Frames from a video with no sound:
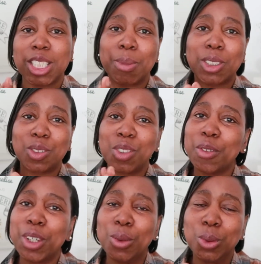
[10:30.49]
It smells
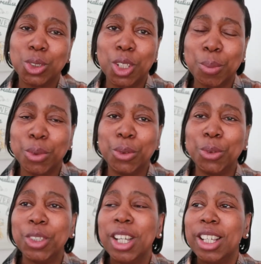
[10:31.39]
very
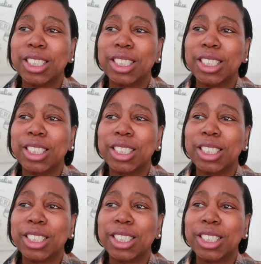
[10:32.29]
autumnal.